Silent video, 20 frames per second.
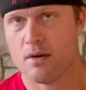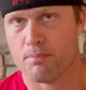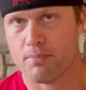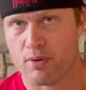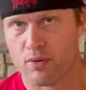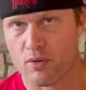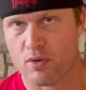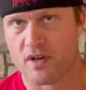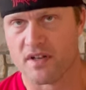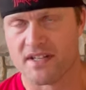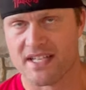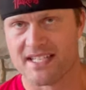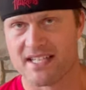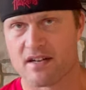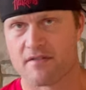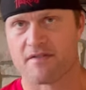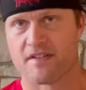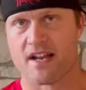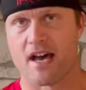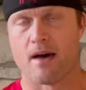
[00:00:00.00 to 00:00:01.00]
pool, and they did
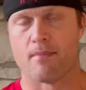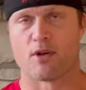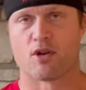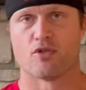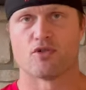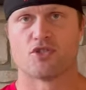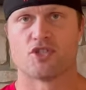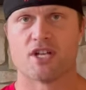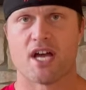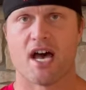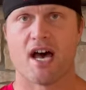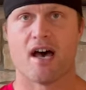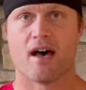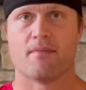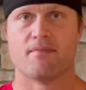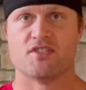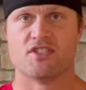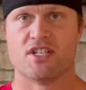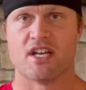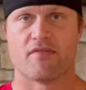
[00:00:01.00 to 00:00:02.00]
a phenomenal job.